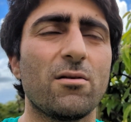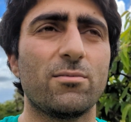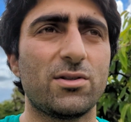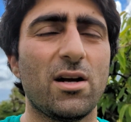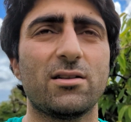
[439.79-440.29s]

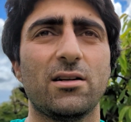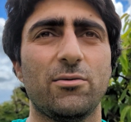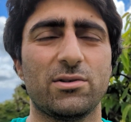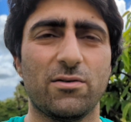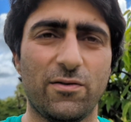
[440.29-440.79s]
certainly
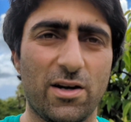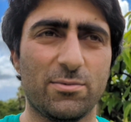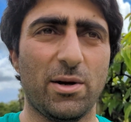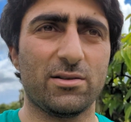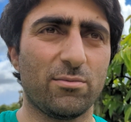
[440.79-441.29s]
was the first
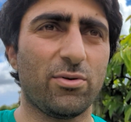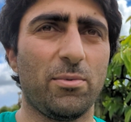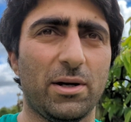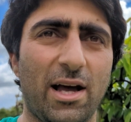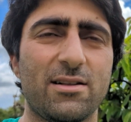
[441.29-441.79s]
person
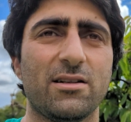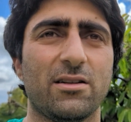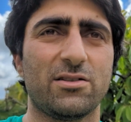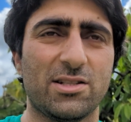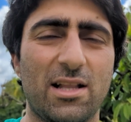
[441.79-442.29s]
propagating
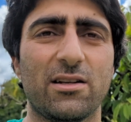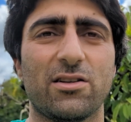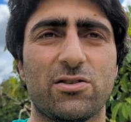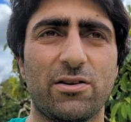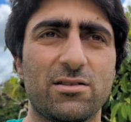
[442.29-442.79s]
and selling the
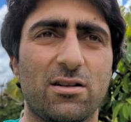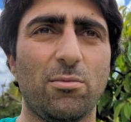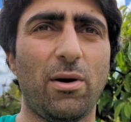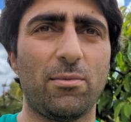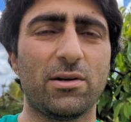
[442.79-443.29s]
trees to the
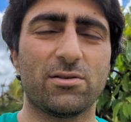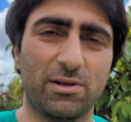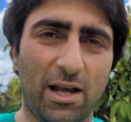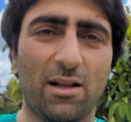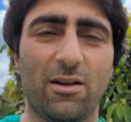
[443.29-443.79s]
public. So we
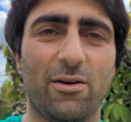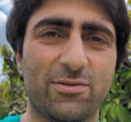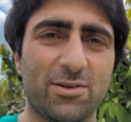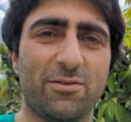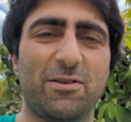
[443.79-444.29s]
get a lot of
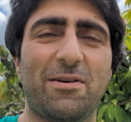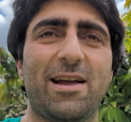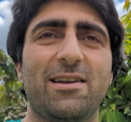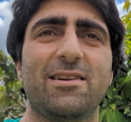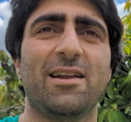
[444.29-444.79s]
sort of
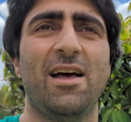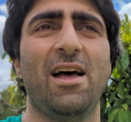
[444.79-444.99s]
Iranian